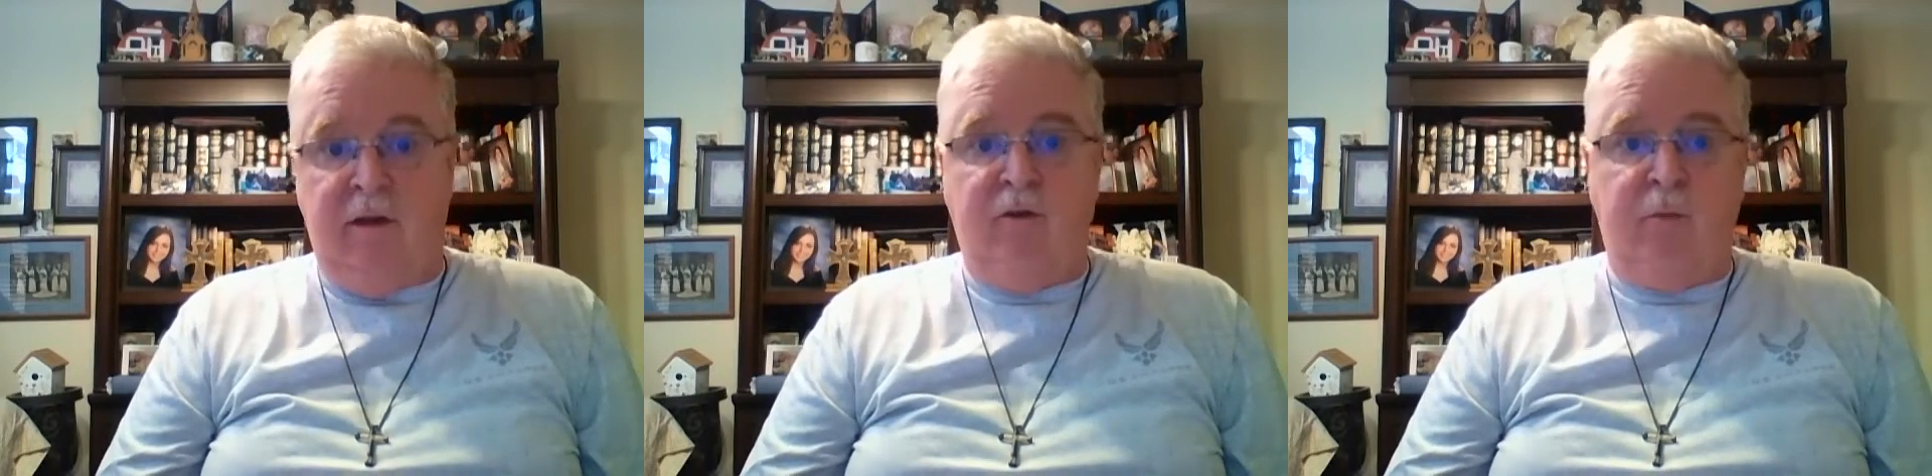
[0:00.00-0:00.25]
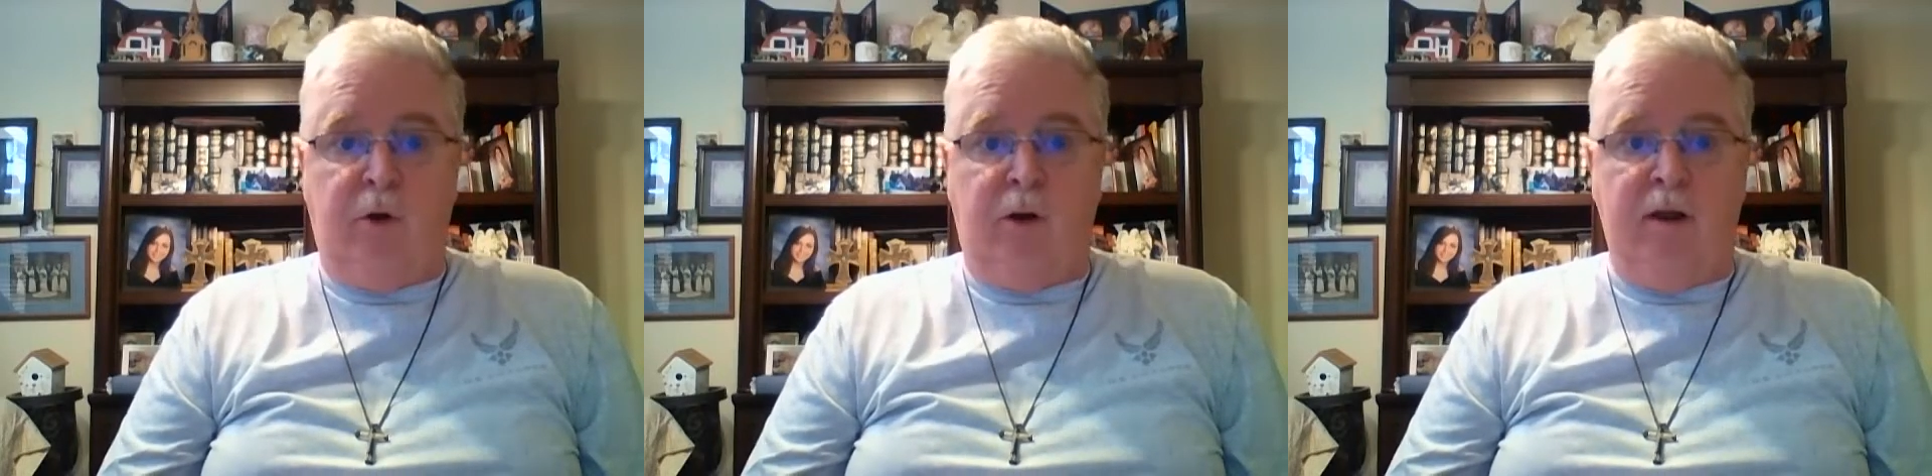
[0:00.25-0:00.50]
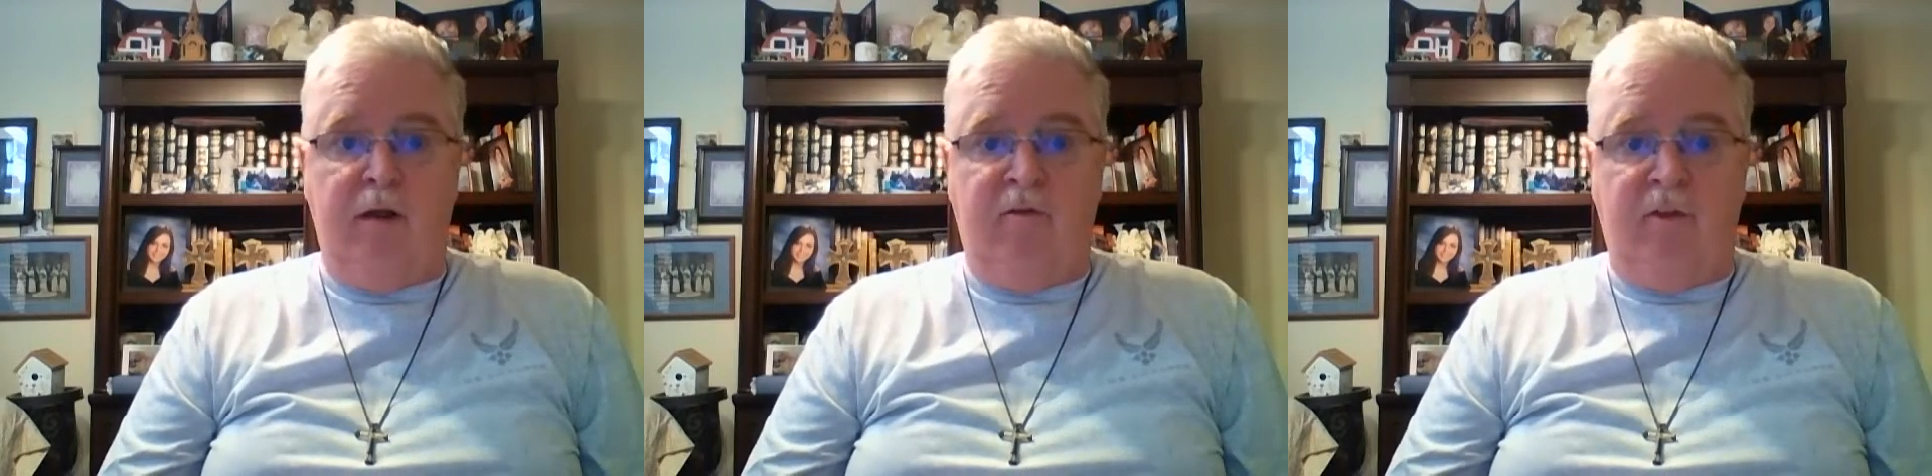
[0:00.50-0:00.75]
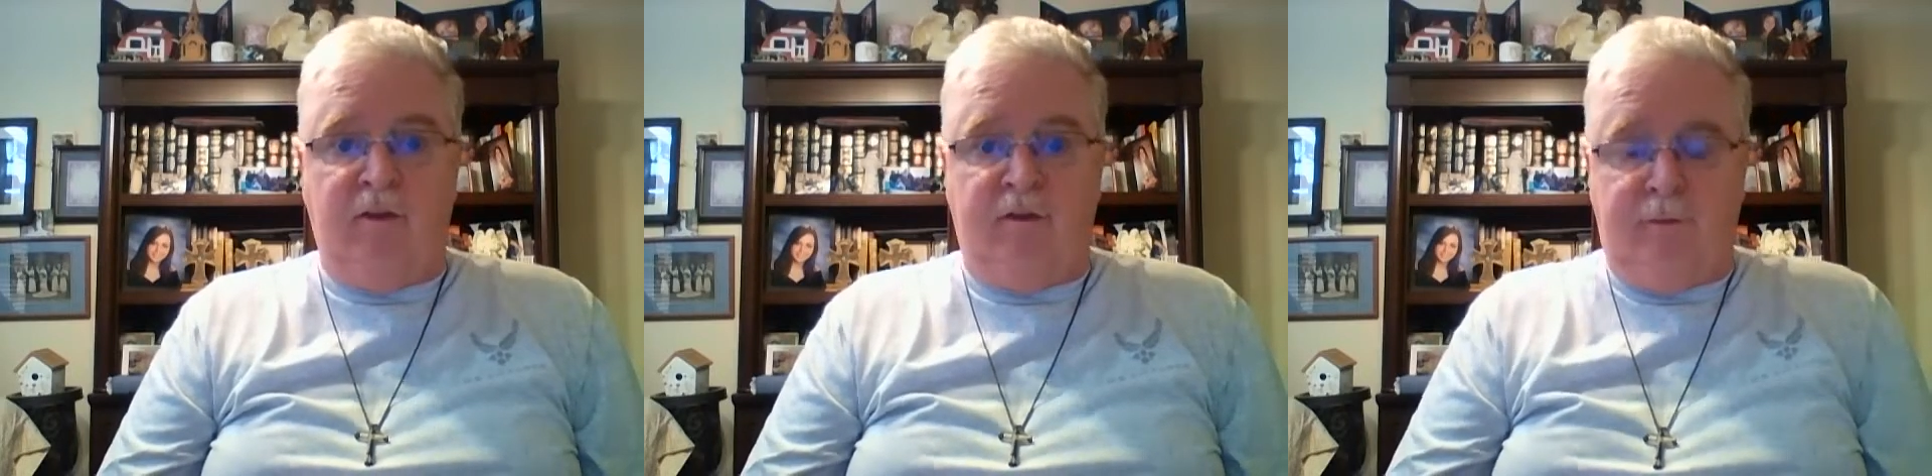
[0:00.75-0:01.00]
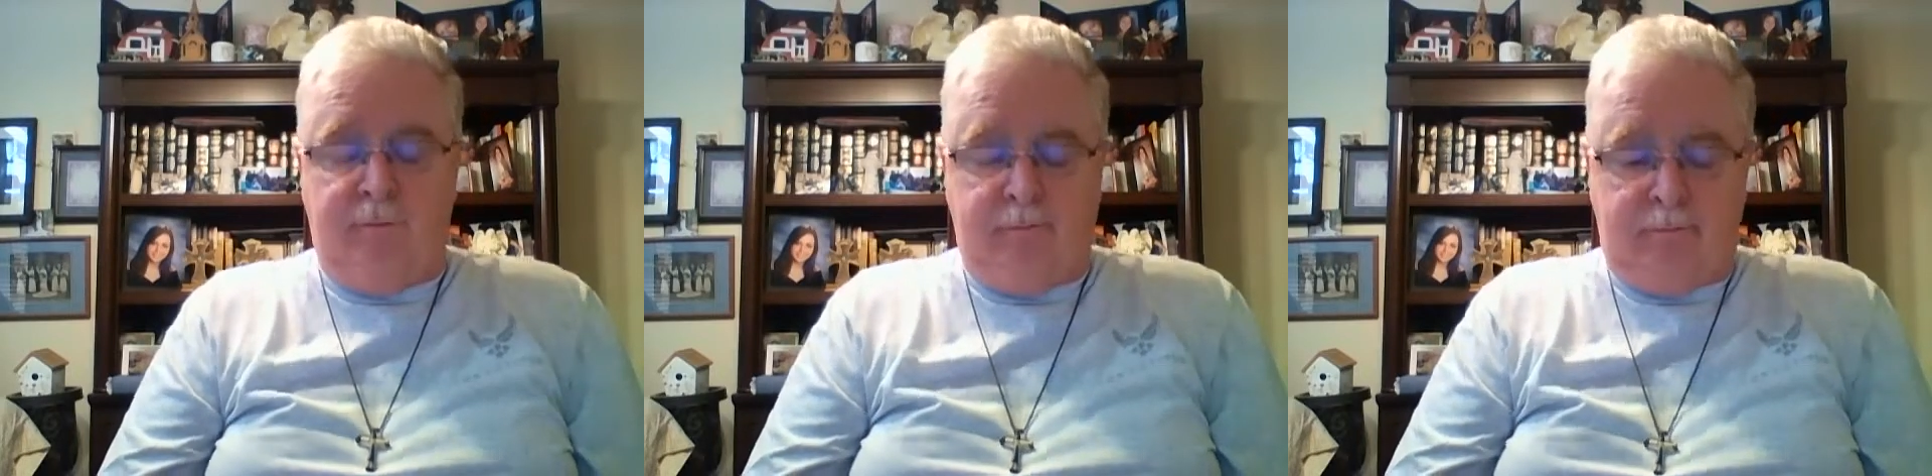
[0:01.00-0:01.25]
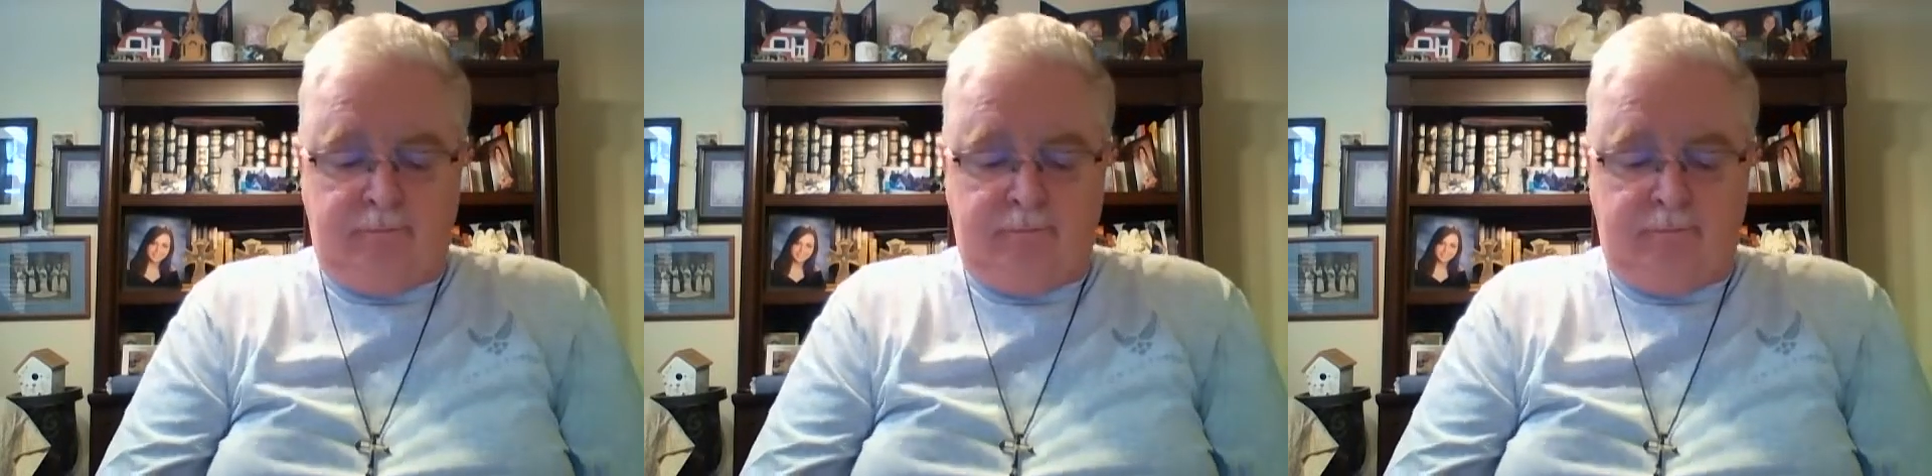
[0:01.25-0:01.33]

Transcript: us pray of this.